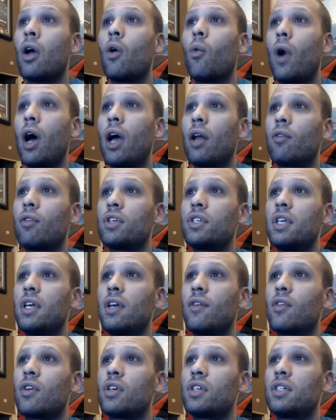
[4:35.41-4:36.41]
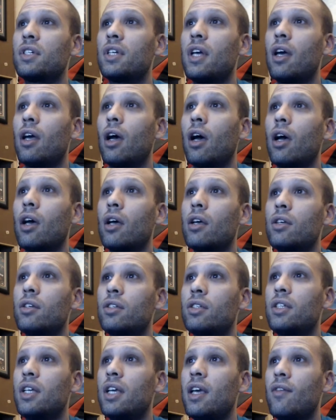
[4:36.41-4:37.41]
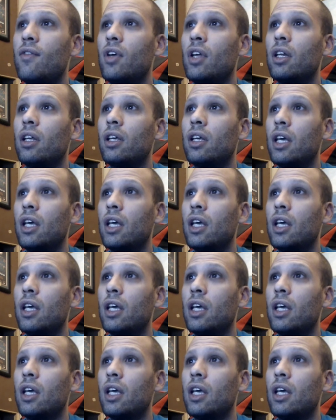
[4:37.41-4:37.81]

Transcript: wide receiver Stephen